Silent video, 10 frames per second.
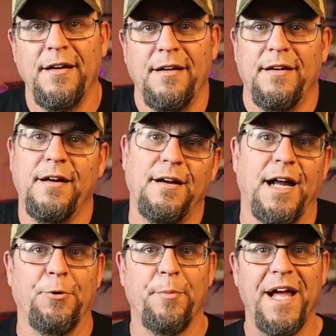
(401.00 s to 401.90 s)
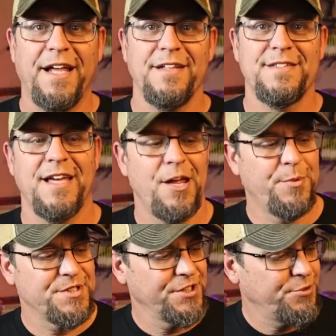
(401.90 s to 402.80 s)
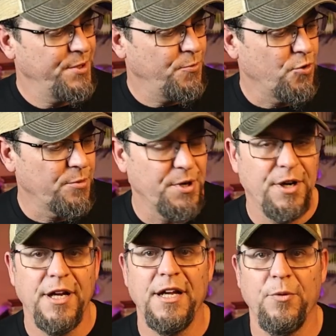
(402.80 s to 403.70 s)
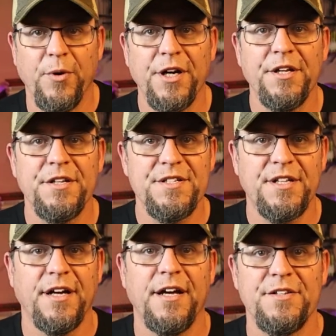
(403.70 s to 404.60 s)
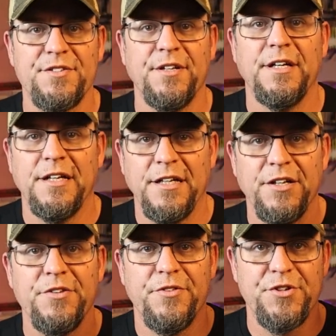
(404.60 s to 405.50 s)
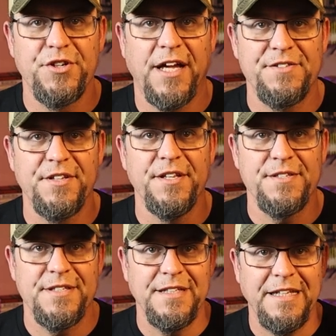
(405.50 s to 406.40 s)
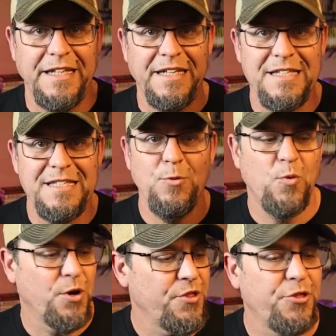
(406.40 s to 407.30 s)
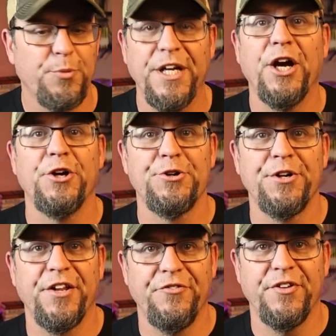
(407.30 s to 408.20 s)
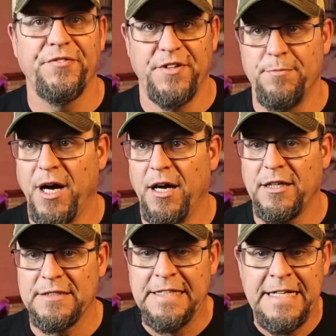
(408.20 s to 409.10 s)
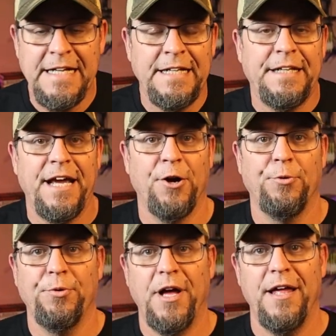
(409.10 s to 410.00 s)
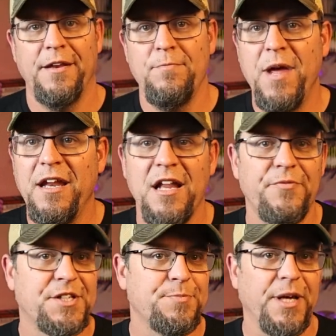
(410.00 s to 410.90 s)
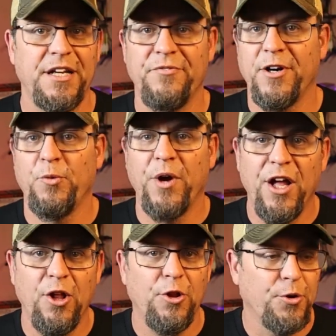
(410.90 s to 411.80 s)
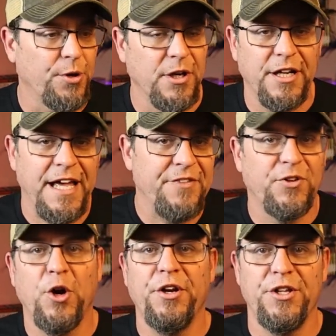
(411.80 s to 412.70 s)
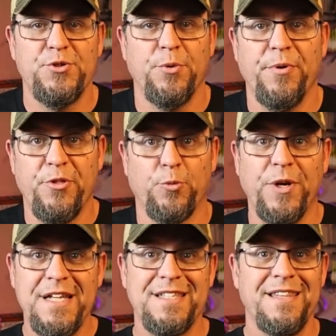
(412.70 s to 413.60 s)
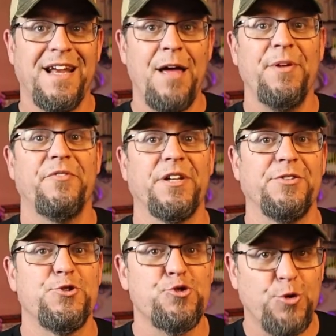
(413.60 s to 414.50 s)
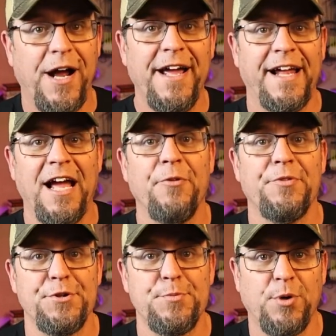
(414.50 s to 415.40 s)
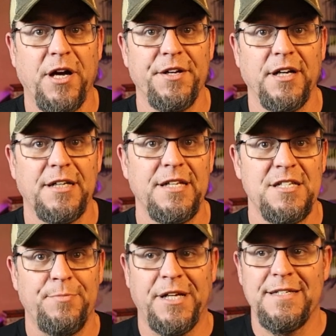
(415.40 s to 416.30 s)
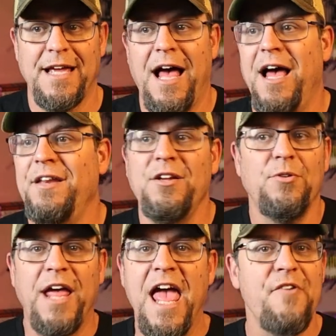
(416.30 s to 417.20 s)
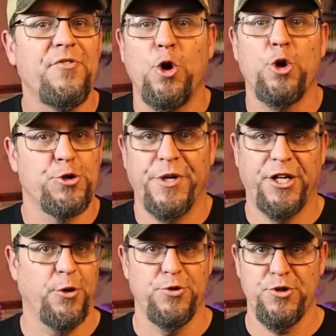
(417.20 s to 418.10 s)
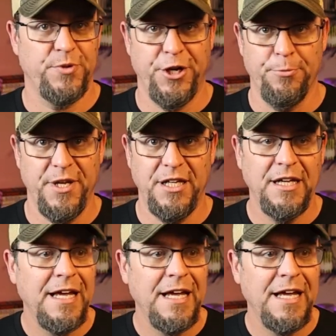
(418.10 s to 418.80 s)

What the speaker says: All right, we're back inside where it's a little bit warmer. We're going to discuss the shot sense. Is it worth $350? Now, I may not have explained it very well or kind of gone into it, but the reason that I'm even trying out this product is because I don't have an archery coach near me.